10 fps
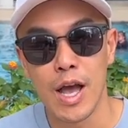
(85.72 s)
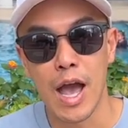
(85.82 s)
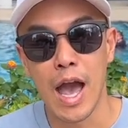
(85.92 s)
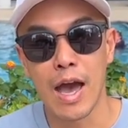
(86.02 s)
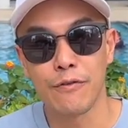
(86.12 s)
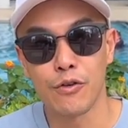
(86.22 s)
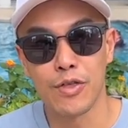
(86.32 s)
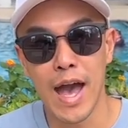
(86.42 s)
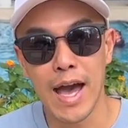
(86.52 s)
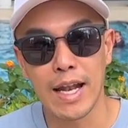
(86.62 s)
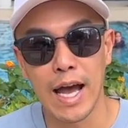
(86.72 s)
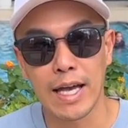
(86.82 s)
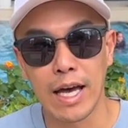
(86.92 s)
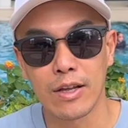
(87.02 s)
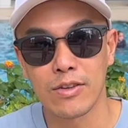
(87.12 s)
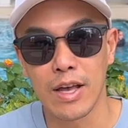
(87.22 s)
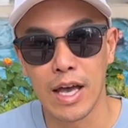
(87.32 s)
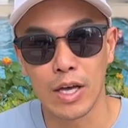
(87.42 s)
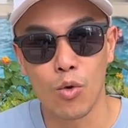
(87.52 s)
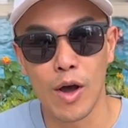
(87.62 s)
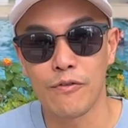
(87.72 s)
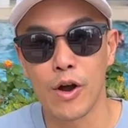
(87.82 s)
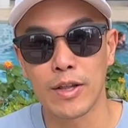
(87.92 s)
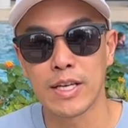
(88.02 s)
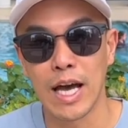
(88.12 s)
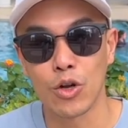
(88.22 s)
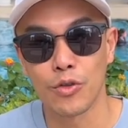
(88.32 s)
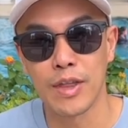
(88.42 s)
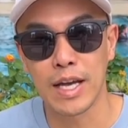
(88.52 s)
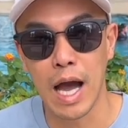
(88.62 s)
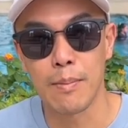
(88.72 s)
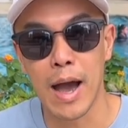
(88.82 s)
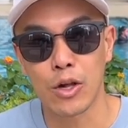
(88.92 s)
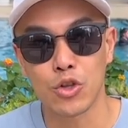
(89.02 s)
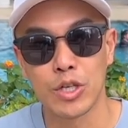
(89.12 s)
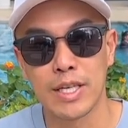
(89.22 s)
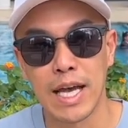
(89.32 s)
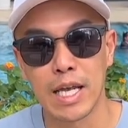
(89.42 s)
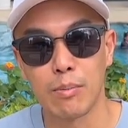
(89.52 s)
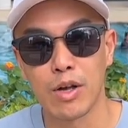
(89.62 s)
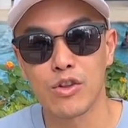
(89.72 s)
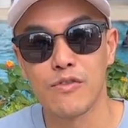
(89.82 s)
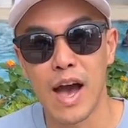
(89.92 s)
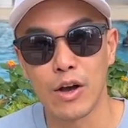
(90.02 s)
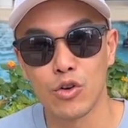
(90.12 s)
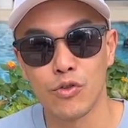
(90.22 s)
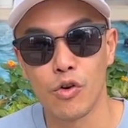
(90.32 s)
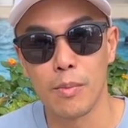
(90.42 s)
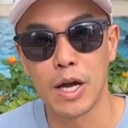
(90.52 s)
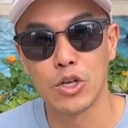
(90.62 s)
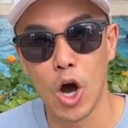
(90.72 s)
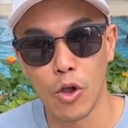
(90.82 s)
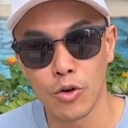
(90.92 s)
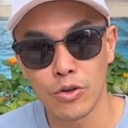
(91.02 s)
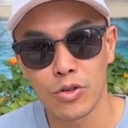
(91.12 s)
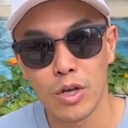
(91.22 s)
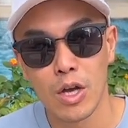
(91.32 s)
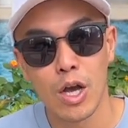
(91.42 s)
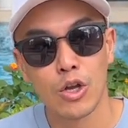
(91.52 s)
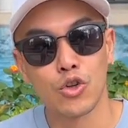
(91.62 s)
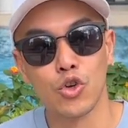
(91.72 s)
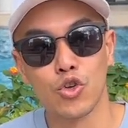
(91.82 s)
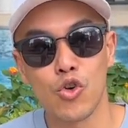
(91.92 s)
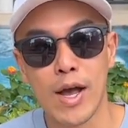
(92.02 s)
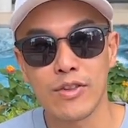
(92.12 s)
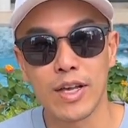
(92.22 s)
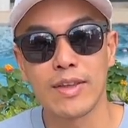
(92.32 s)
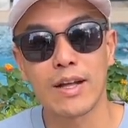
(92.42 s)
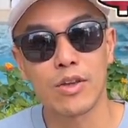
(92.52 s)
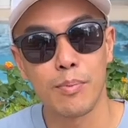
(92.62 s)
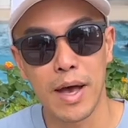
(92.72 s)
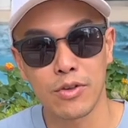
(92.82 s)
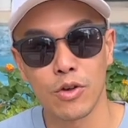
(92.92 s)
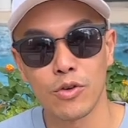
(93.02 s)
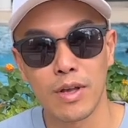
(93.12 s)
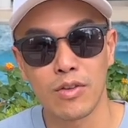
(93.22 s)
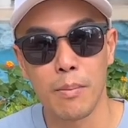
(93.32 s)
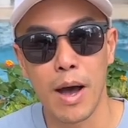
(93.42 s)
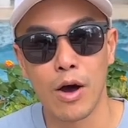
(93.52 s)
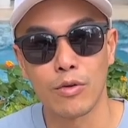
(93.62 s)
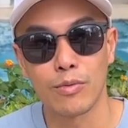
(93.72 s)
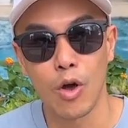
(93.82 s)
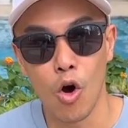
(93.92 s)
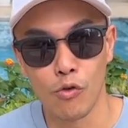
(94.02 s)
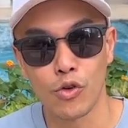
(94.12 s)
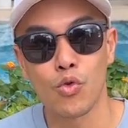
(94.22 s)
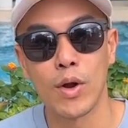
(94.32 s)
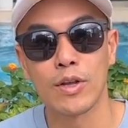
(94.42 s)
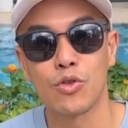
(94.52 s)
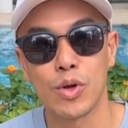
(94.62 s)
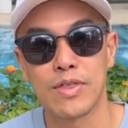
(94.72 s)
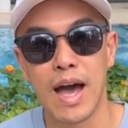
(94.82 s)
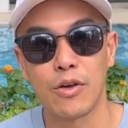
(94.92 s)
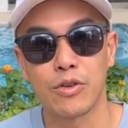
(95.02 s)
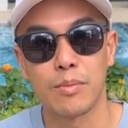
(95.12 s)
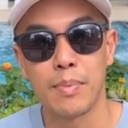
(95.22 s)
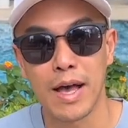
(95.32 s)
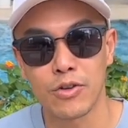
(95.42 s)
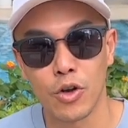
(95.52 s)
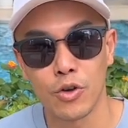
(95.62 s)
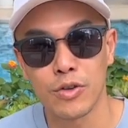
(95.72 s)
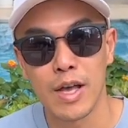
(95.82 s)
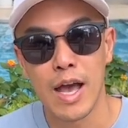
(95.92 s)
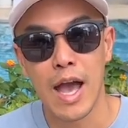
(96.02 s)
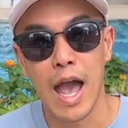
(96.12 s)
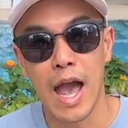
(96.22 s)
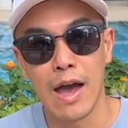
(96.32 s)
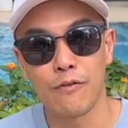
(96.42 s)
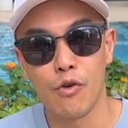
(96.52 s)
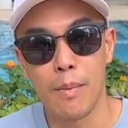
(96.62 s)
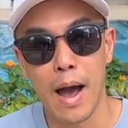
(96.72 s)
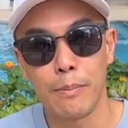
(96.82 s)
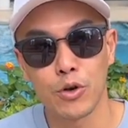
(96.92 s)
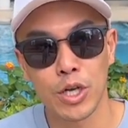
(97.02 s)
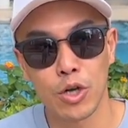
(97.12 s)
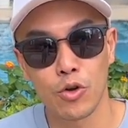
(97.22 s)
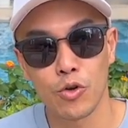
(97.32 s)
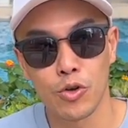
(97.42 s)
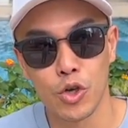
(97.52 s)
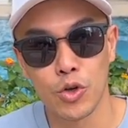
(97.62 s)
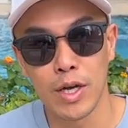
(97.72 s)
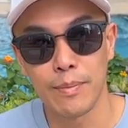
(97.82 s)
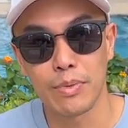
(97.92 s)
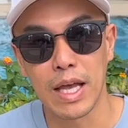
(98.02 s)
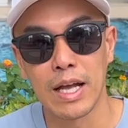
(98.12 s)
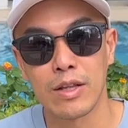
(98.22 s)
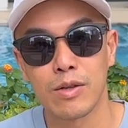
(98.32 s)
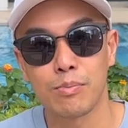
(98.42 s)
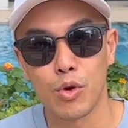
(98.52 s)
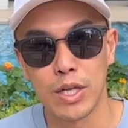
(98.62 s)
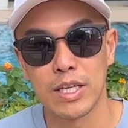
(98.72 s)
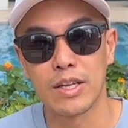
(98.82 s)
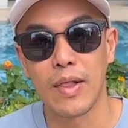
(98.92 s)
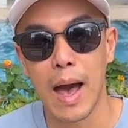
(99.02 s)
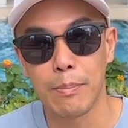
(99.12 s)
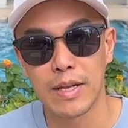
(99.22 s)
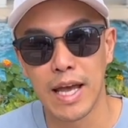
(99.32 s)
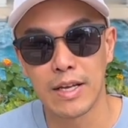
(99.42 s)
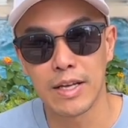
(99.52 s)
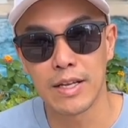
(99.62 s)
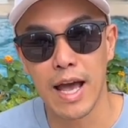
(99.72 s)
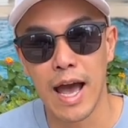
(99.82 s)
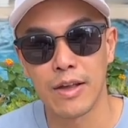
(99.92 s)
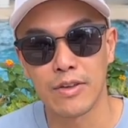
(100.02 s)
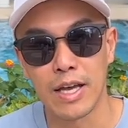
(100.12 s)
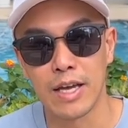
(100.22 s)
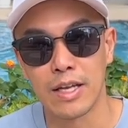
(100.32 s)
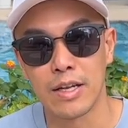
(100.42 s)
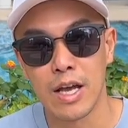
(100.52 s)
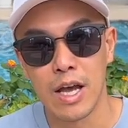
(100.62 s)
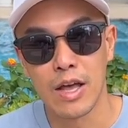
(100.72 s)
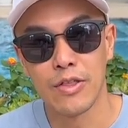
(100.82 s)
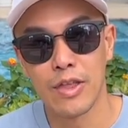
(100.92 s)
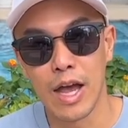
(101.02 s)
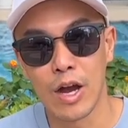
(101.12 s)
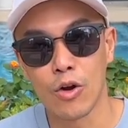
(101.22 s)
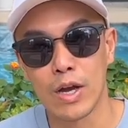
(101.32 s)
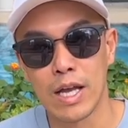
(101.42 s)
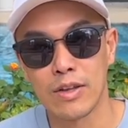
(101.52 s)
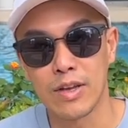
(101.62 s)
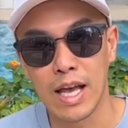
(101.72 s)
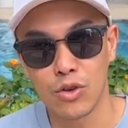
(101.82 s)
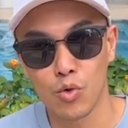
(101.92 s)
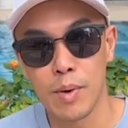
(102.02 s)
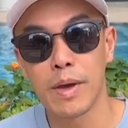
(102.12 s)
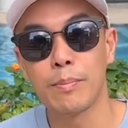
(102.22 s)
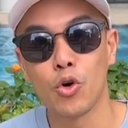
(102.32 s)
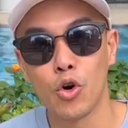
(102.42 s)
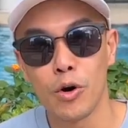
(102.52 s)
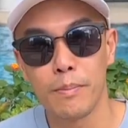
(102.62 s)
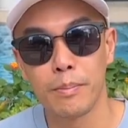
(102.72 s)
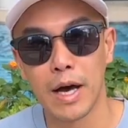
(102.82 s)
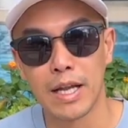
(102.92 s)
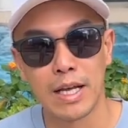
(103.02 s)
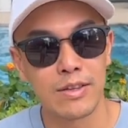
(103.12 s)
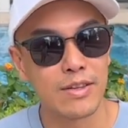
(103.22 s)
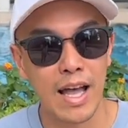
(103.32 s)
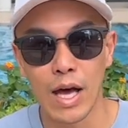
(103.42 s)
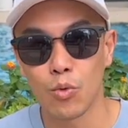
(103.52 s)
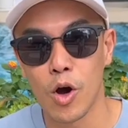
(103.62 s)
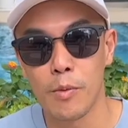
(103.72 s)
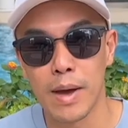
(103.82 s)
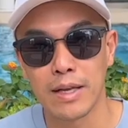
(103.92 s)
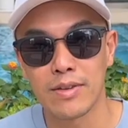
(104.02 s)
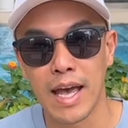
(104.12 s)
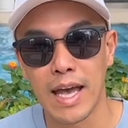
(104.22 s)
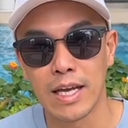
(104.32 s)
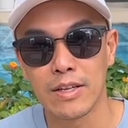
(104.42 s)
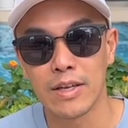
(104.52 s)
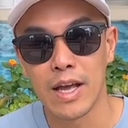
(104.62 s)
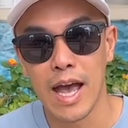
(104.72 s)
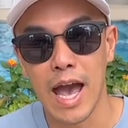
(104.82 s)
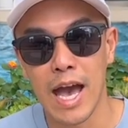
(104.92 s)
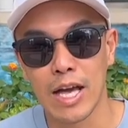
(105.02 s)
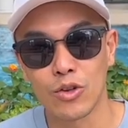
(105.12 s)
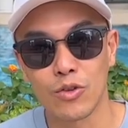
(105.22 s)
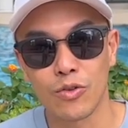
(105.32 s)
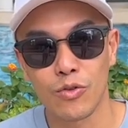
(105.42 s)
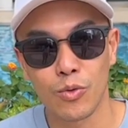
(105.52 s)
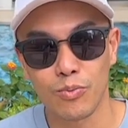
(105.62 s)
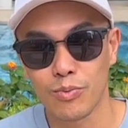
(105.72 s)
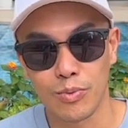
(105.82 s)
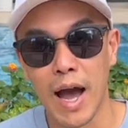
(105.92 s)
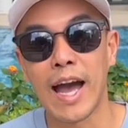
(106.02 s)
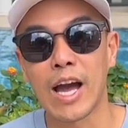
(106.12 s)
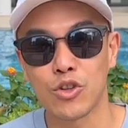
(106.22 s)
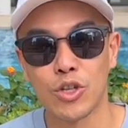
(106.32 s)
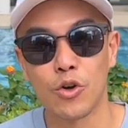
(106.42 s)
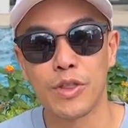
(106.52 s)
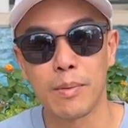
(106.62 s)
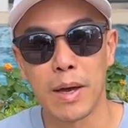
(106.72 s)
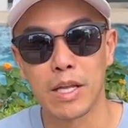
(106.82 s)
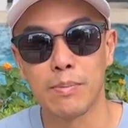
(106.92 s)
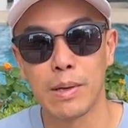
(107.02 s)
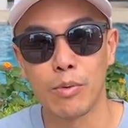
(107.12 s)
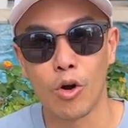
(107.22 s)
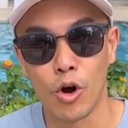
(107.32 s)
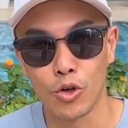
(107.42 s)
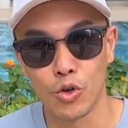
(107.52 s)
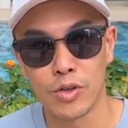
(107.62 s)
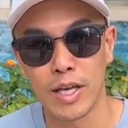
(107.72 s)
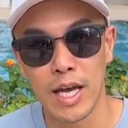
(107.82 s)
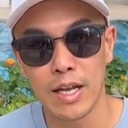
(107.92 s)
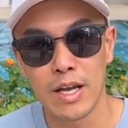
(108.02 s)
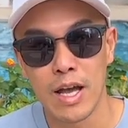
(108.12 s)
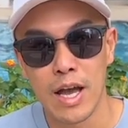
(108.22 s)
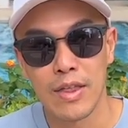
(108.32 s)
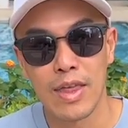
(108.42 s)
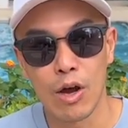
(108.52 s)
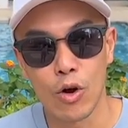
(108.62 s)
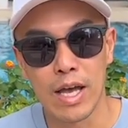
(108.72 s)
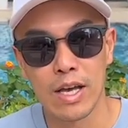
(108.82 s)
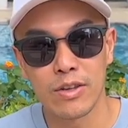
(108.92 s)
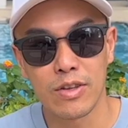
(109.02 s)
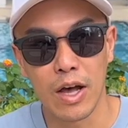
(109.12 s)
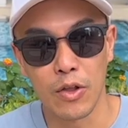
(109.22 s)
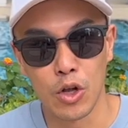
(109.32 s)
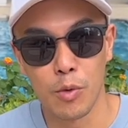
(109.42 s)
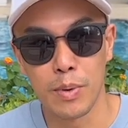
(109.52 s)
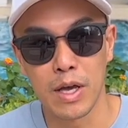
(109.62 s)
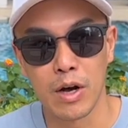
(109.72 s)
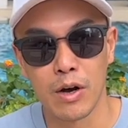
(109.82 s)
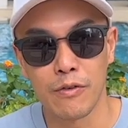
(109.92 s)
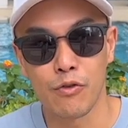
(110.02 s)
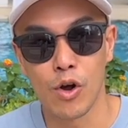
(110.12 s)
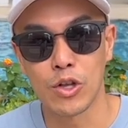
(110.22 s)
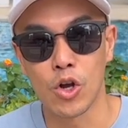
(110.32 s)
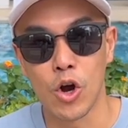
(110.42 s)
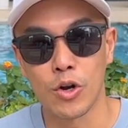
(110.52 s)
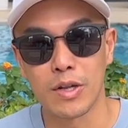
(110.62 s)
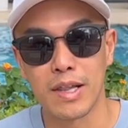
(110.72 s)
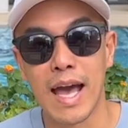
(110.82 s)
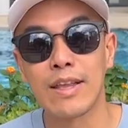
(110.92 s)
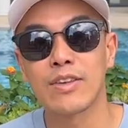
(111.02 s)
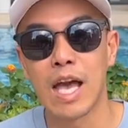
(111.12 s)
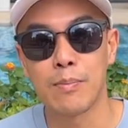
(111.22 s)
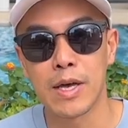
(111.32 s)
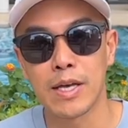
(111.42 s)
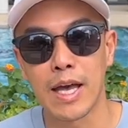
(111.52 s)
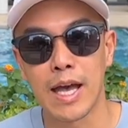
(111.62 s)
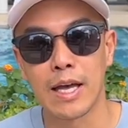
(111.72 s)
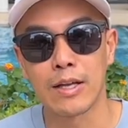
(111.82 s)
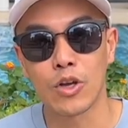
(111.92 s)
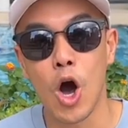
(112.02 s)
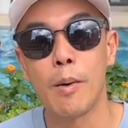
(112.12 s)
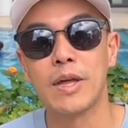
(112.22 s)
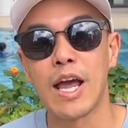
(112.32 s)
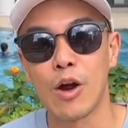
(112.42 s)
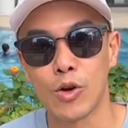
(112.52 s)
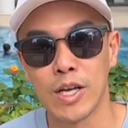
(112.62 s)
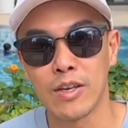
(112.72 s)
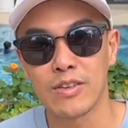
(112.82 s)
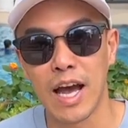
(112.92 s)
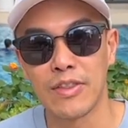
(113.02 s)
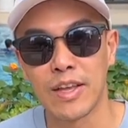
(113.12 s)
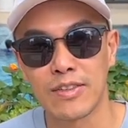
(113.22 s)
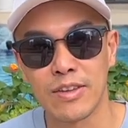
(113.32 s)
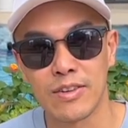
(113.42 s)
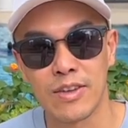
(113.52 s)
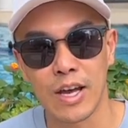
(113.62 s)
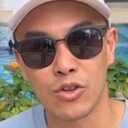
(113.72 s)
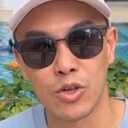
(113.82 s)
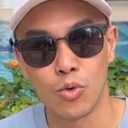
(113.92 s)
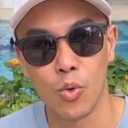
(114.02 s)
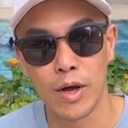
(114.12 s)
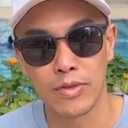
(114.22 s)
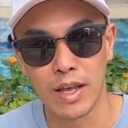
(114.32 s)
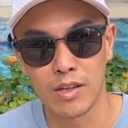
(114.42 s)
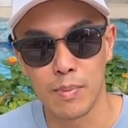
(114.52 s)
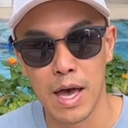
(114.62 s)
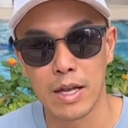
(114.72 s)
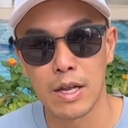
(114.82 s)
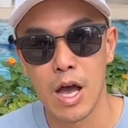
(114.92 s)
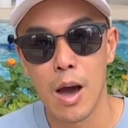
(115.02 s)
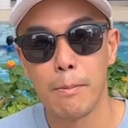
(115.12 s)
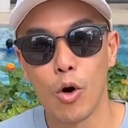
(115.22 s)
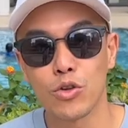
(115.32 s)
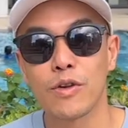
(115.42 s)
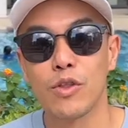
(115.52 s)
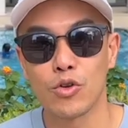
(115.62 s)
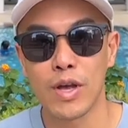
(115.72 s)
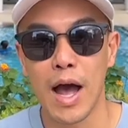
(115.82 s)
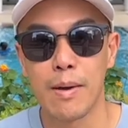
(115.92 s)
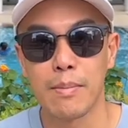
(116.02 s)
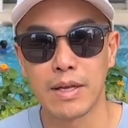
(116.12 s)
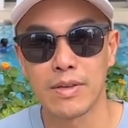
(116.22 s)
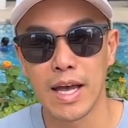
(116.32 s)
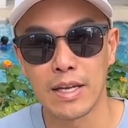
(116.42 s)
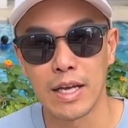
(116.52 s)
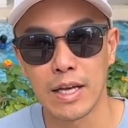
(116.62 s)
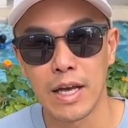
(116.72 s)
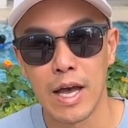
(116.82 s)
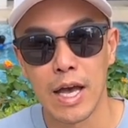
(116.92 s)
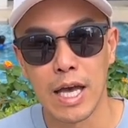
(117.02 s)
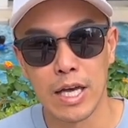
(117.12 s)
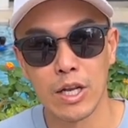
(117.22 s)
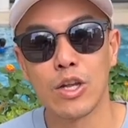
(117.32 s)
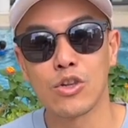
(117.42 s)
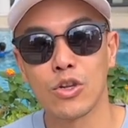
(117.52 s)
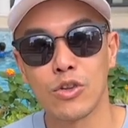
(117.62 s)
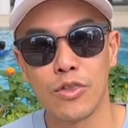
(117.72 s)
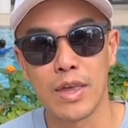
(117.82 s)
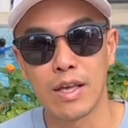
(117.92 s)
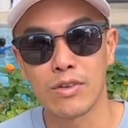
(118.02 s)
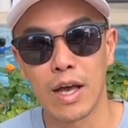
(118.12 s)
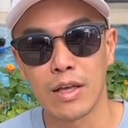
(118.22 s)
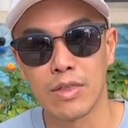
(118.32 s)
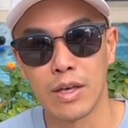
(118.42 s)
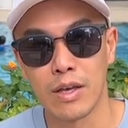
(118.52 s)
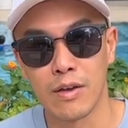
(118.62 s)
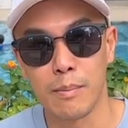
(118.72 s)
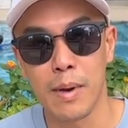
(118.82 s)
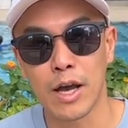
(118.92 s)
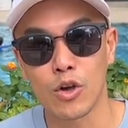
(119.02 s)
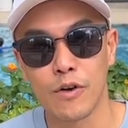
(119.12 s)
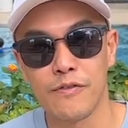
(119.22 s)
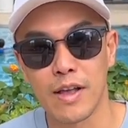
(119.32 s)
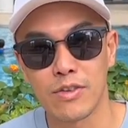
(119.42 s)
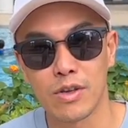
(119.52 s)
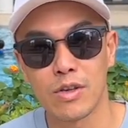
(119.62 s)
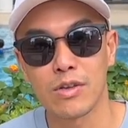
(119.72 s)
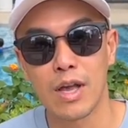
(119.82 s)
And for that, I gotta say, quite frankly, I don't think I'm actually getting much value for my dollars. To translate that to pesos, that's about over 23,000 pesos. And for my particular unit, it's pretty dilapidated, as in there is a swimming pool, but it's not well maintained. And I actually don't think many people are using it. There is a little bit of front yard landscaping and common areas. I think this is actually what they spend most of their time maintaining, in addition to things like the backyard fences